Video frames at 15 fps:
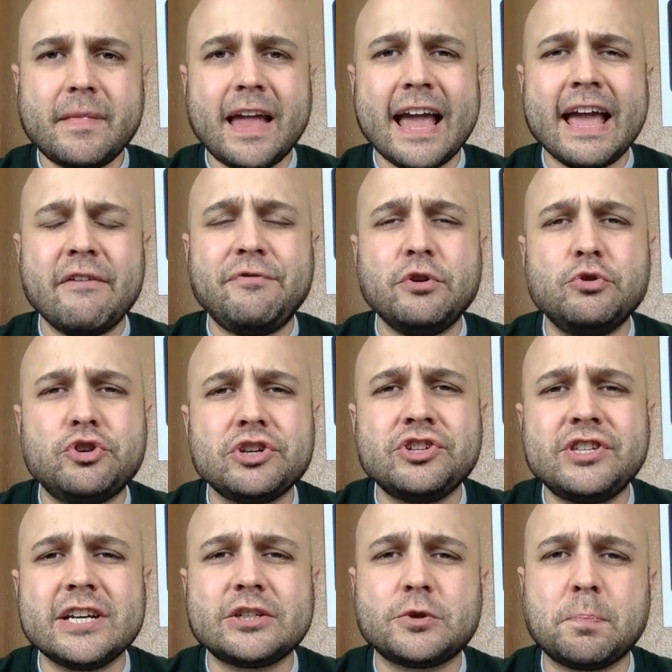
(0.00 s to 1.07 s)
if you
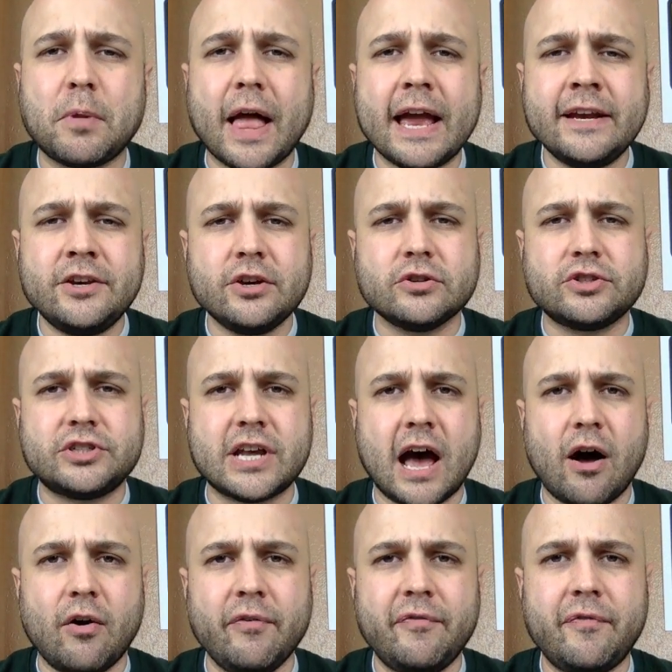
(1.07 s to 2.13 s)
just explained
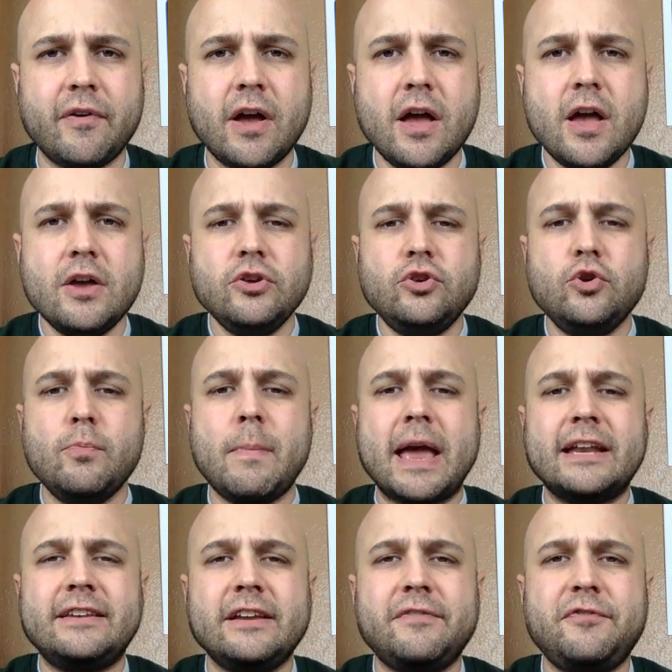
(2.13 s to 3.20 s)
yourself, you
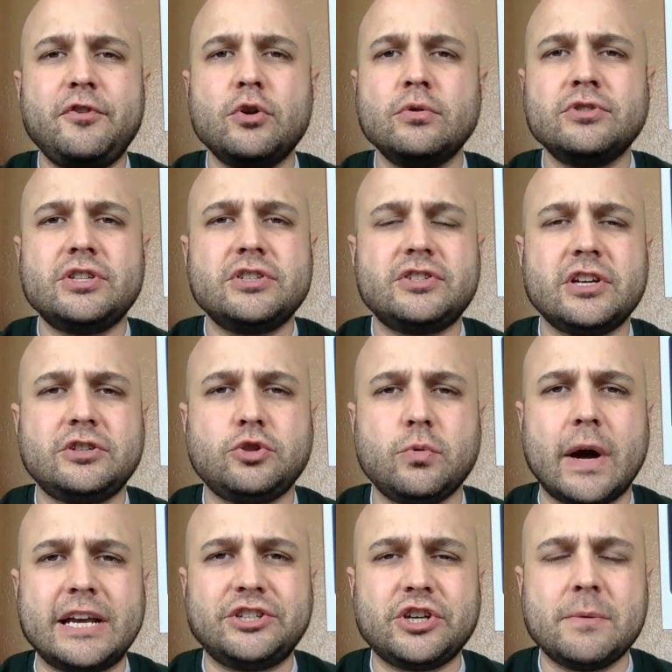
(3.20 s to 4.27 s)
may defuse the
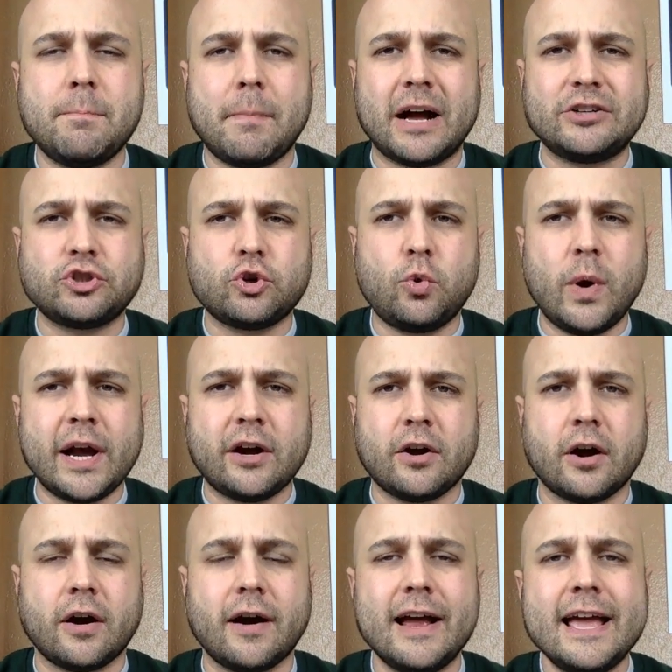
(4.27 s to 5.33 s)
situation much
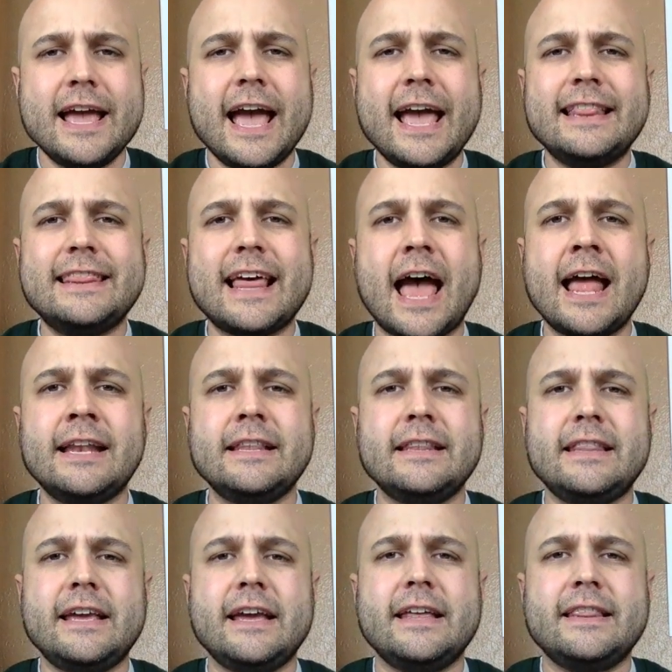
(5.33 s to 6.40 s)
quicker. And then
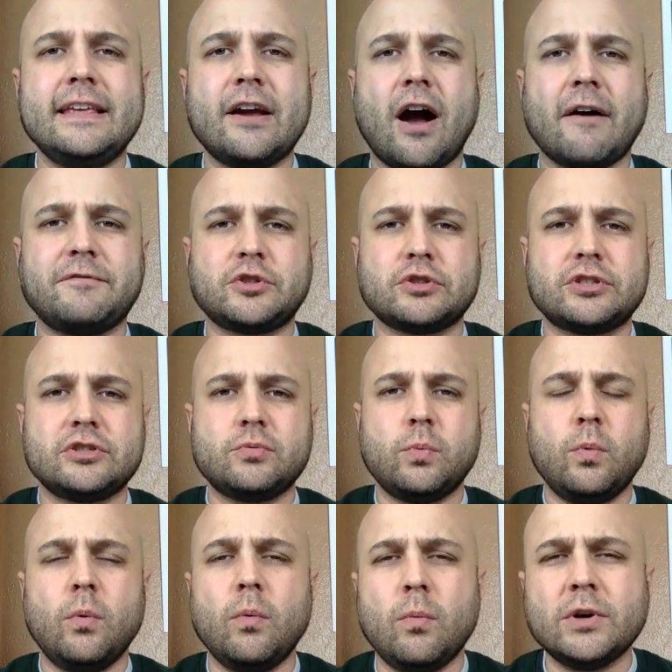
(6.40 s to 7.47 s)
the, the officer says,
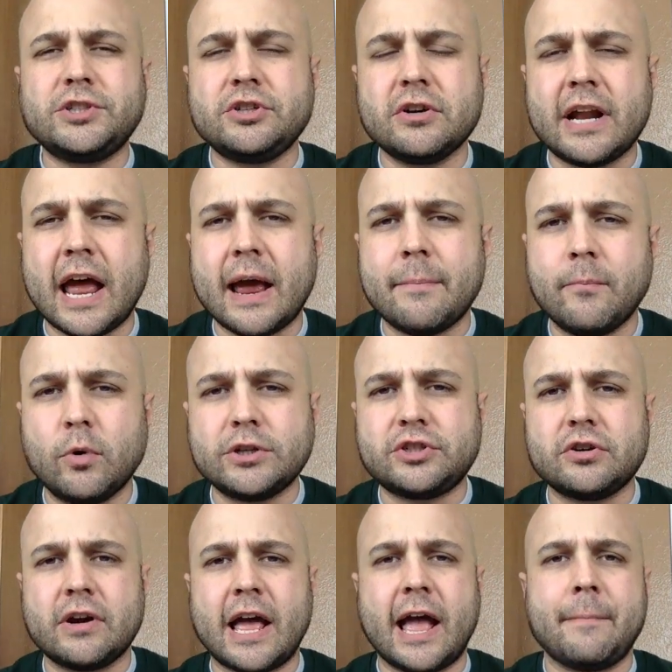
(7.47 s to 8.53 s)
what's your name? What's
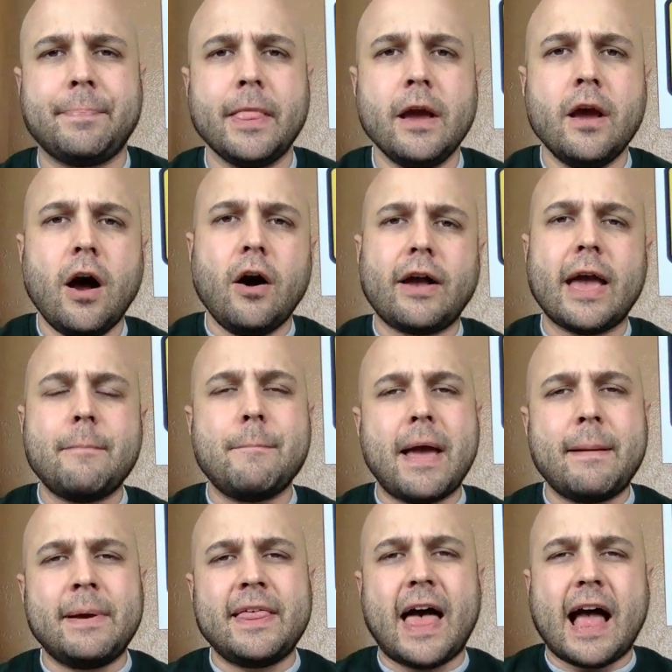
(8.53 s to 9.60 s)
your name? Okay,
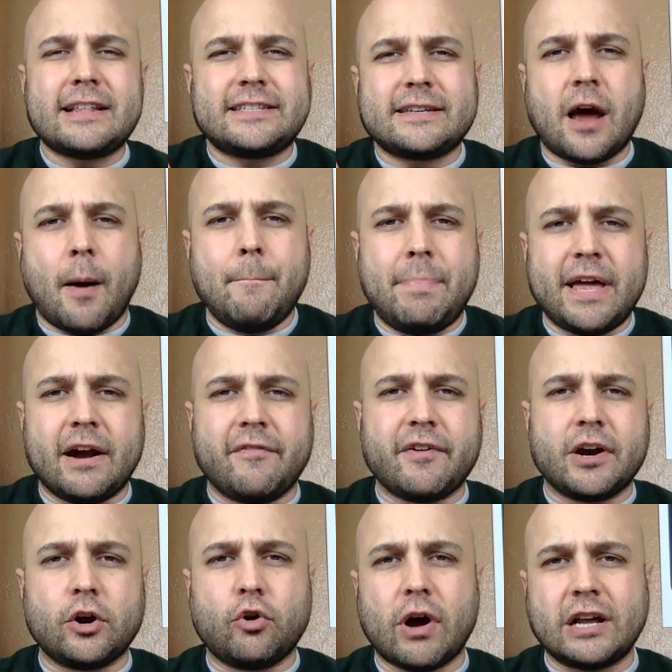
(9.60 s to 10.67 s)
maybe that's a bit of an
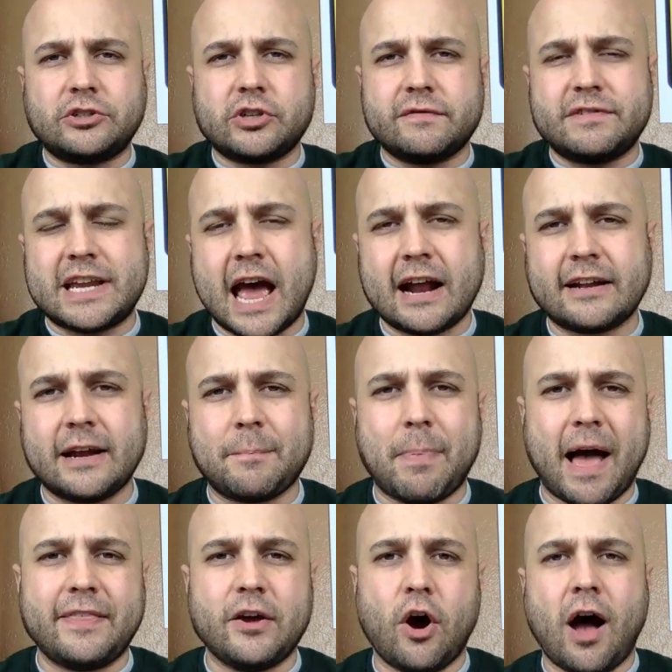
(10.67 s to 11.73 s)
aggressive tactic
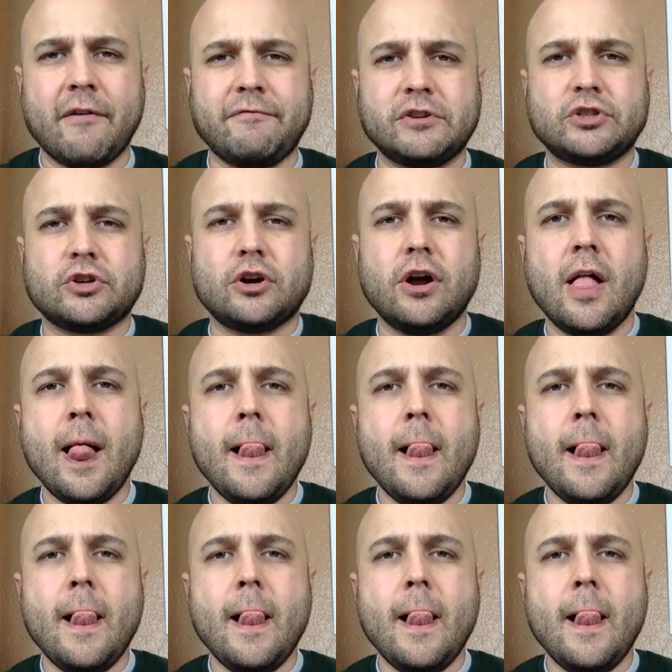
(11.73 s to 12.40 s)
by the officer,